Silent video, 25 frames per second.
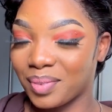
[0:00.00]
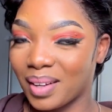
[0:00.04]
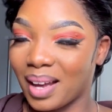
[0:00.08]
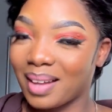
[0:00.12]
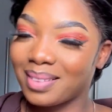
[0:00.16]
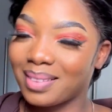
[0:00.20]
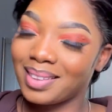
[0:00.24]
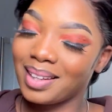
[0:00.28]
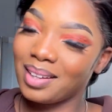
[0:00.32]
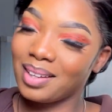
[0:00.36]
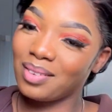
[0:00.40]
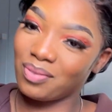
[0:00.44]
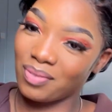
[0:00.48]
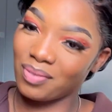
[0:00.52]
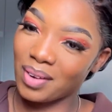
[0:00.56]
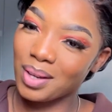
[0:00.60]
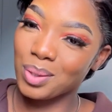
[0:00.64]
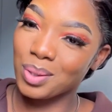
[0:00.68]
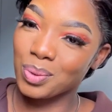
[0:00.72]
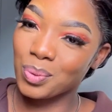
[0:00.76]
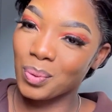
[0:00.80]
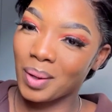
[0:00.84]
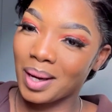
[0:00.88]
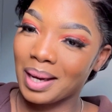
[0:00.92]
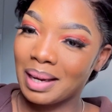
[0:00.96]
I think
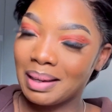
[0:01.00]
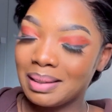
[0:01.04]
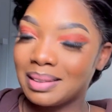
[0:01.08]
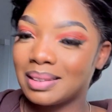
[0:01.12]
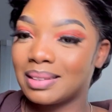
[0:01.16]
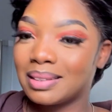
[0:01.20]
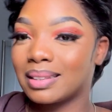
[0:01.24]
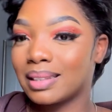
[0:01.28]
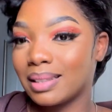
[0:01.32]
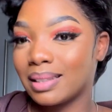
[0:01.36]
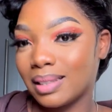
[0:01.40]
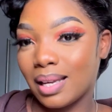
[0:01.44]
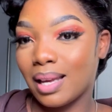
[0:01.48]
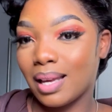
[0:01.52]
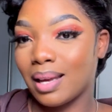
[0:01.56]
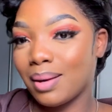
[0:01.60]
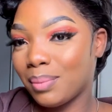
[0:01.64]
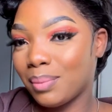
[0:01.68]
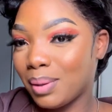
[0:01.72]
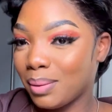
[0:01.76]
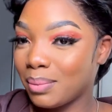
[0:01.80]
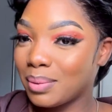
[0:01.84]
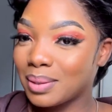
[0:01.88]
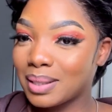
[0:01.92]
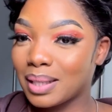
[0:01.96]
face-wise,
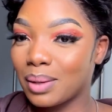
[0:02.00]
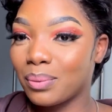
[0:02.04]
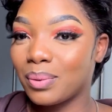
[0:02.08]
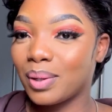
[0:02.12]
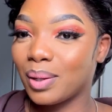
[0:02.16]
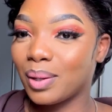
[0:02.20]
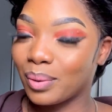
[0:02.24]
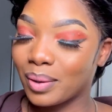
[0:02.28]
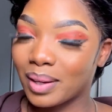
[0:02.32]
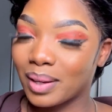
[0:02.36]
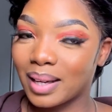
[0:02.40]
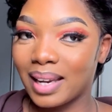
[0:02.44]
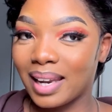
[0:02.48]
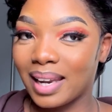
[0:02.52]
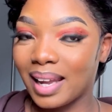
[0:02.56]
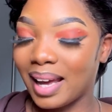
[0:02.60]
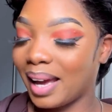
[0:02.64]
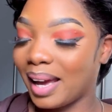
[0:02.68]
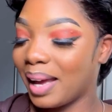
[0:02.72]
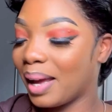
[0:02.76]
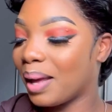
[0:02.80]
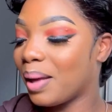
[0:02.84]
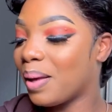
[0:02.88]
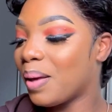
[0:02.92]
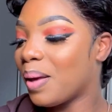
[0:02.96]
people say we look
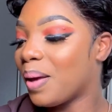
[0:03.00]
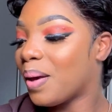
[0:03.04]
alike.